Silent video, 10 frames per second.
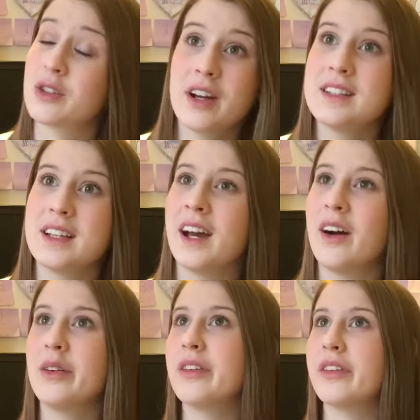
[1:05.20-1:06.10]
crazy
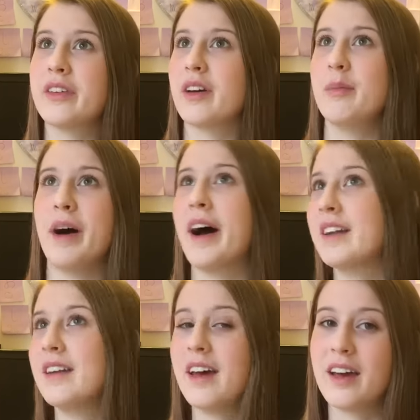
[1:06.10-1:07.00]
how just a
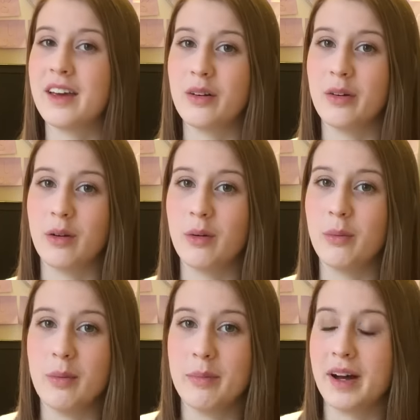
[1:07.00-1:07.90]
bad day or
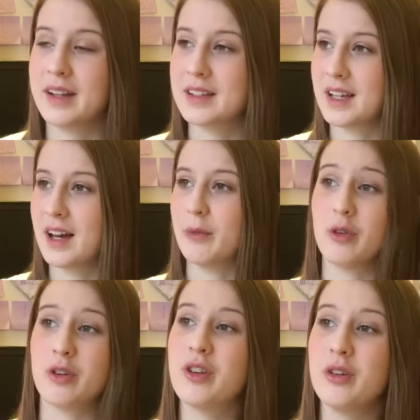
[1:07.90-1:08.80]
one bad exam
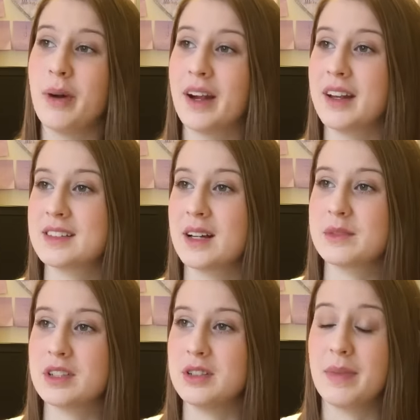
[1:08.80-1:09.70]
or two bad
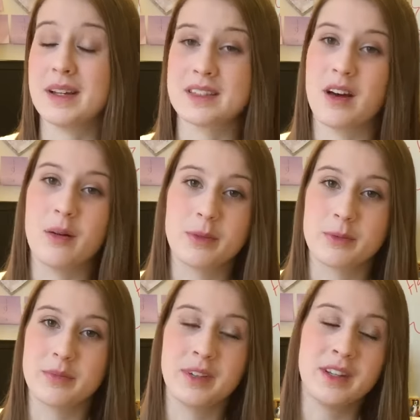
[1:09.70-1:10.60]
exams can mess up
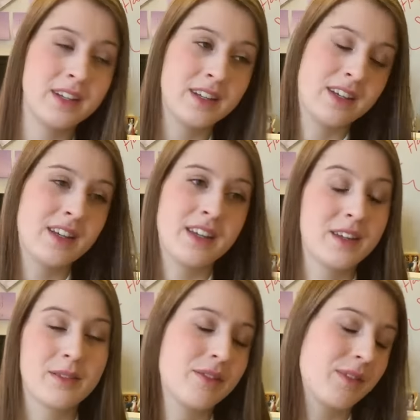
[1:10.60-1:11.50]

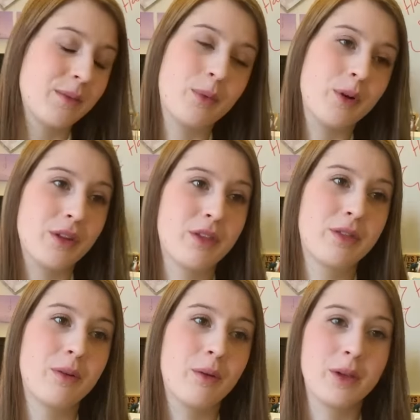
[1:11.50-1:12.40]
what you
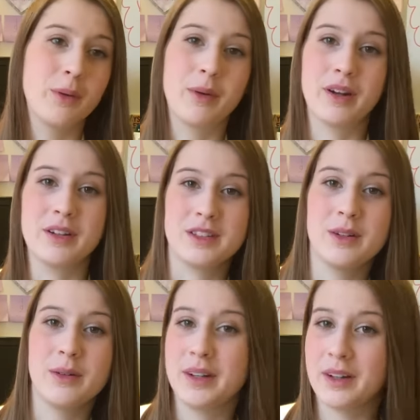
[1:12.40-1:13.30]
thought you were gonna
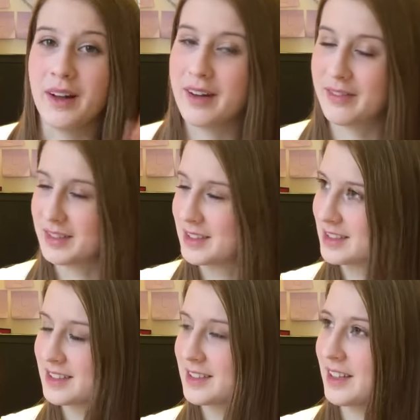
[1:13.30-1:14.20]
do in your life.
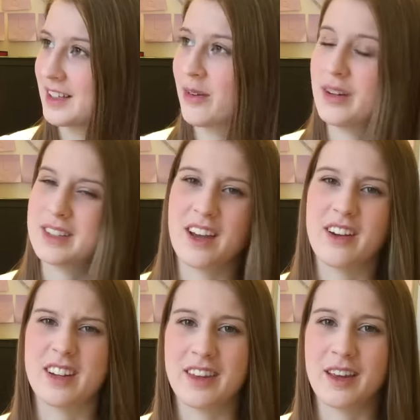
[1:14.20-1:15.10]
It's quite
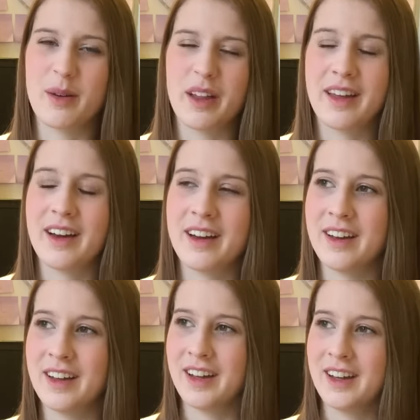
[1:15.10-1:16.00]
scary to think about that.
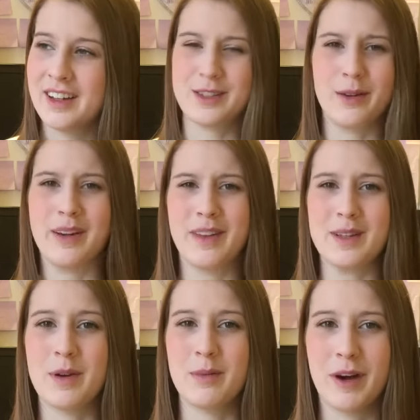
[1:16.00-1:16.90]
Sorry if
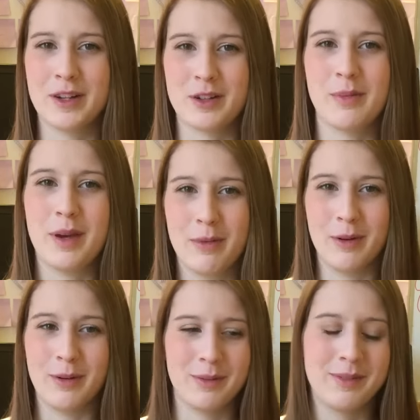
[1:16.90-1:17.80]
that's putting pressure on
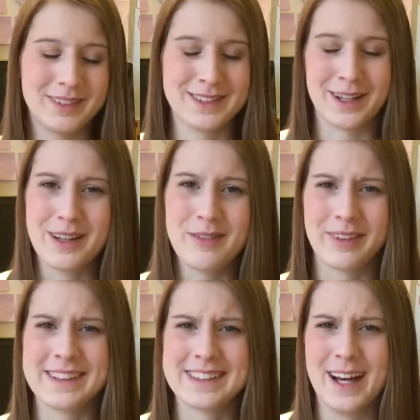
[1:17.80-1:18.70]
people studying
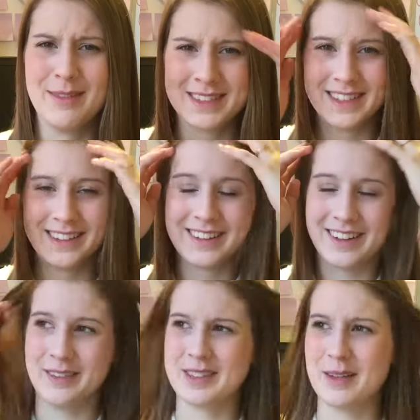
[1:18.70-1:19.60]
for exams. Oh
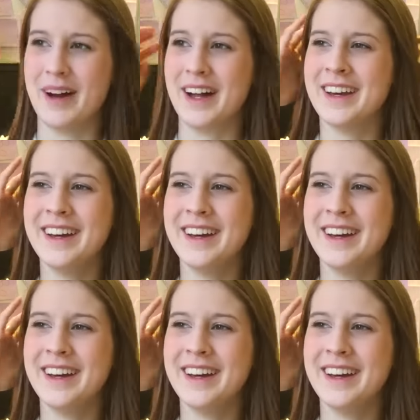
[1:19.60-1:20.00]
god, I'm so bad.